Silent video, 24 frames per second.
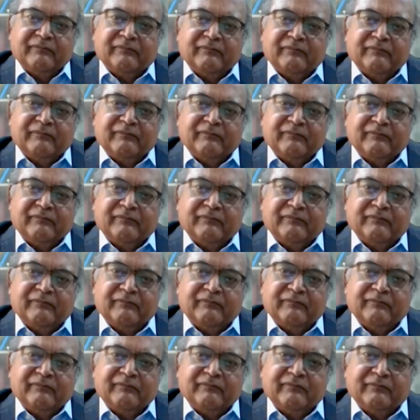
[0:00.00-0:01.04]

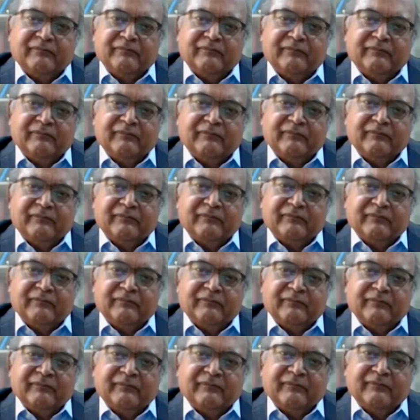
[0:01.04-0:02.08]

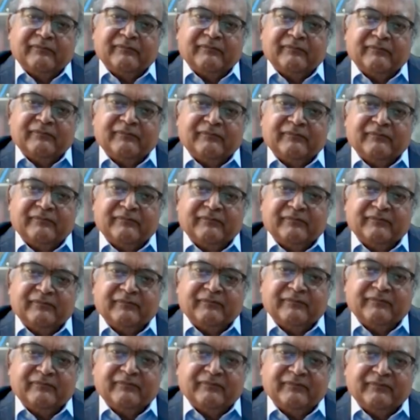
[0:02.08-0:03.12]

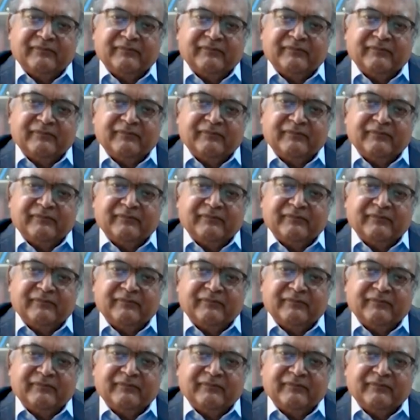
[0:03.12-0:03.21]
(silent)